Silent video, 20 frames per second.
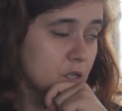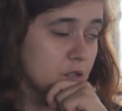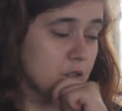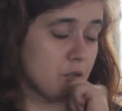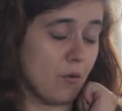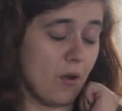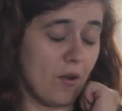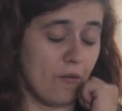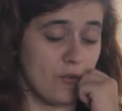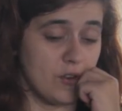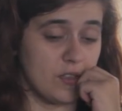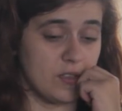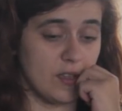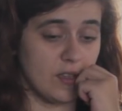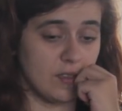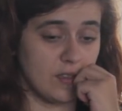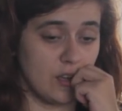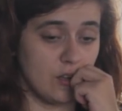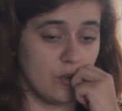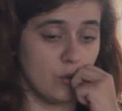So everything
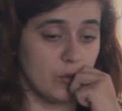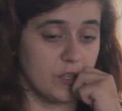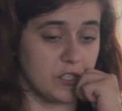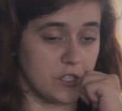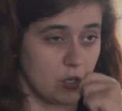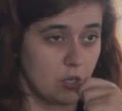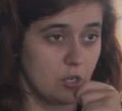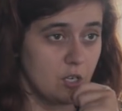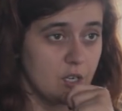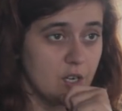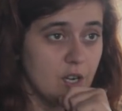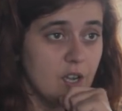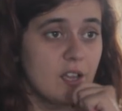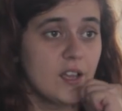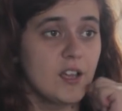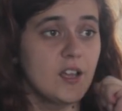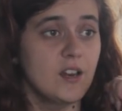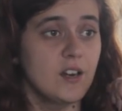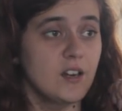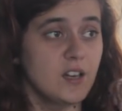that you return
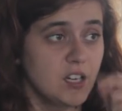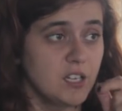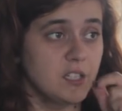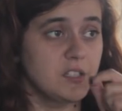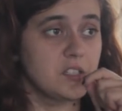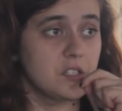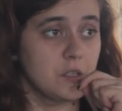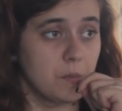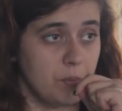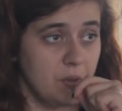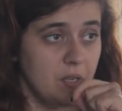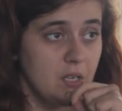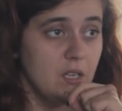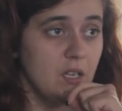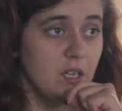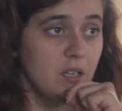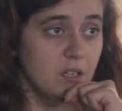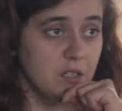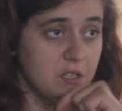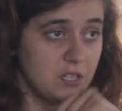needs to be
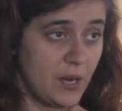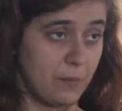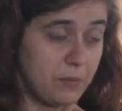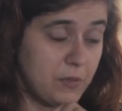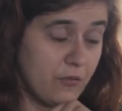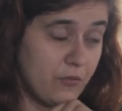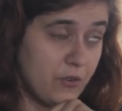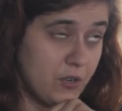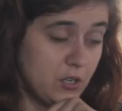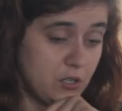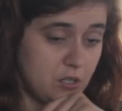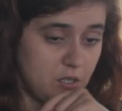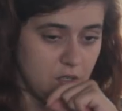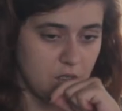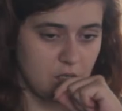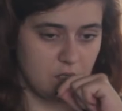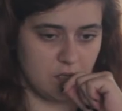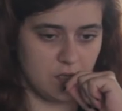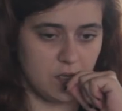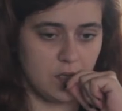in the type
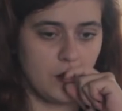definitions.